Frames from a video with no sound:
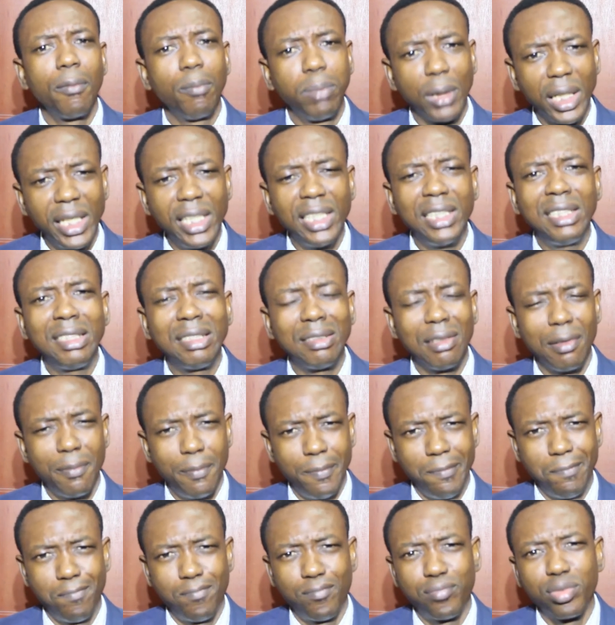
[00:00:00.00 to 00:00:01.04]
Please
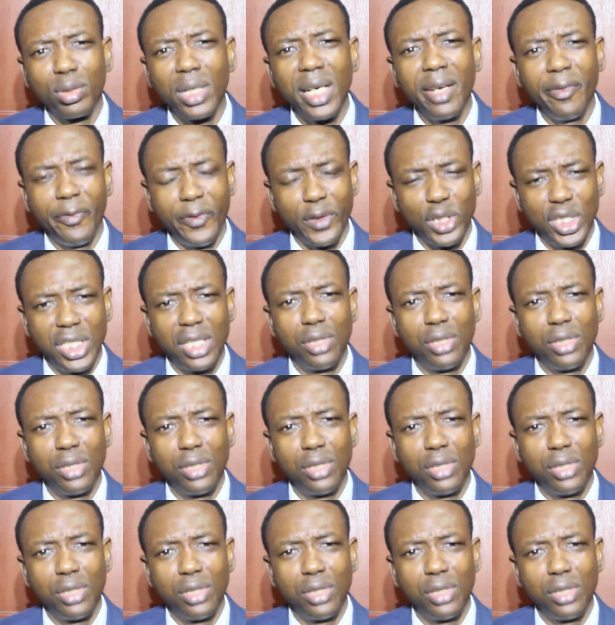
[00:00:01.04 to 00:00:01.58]
pray for